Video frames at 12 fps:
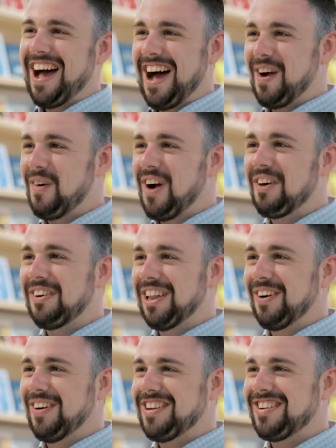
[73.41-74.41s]
I
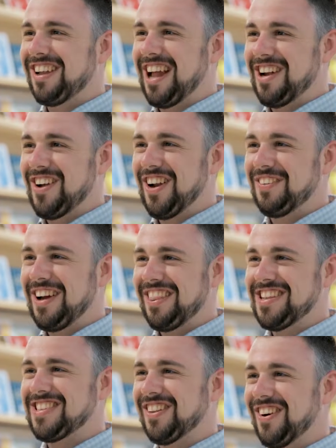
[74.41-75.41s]
really wish that I'd known about
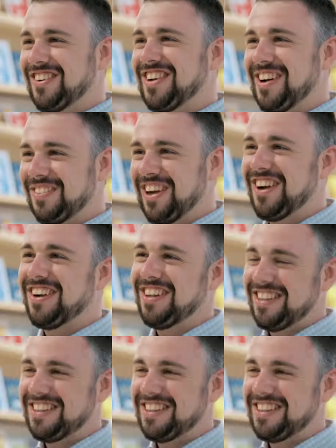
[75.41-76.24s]
this a long time ago.